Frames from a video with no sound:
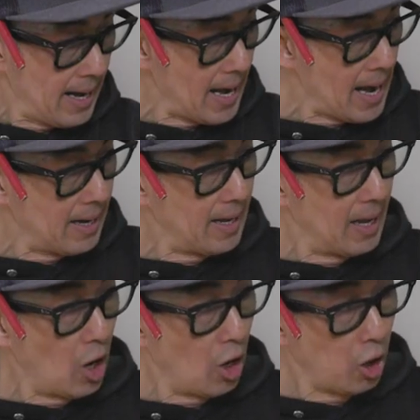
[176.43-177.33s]

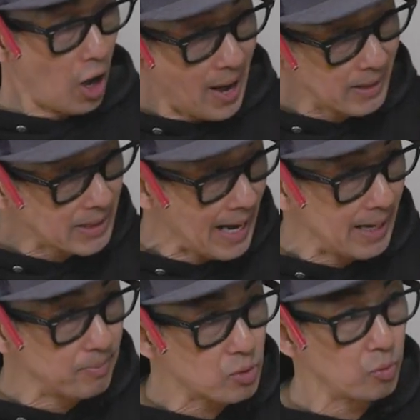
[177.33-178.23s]
And a lot of
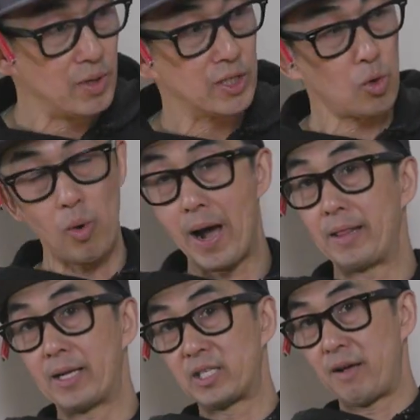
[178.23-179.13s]
times, the reason
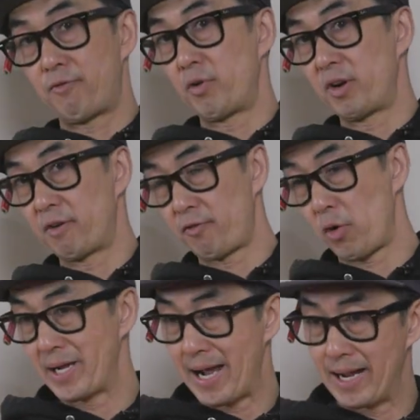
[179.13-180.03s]
why that's that 40 to
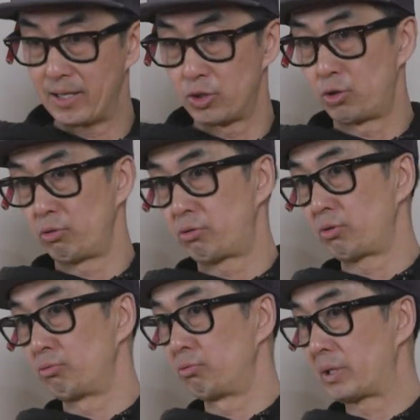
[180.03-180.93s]
48 is
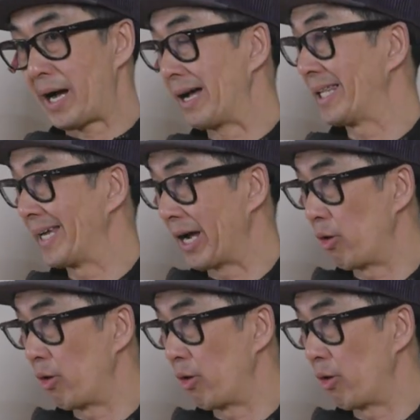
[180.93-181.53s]
due to tile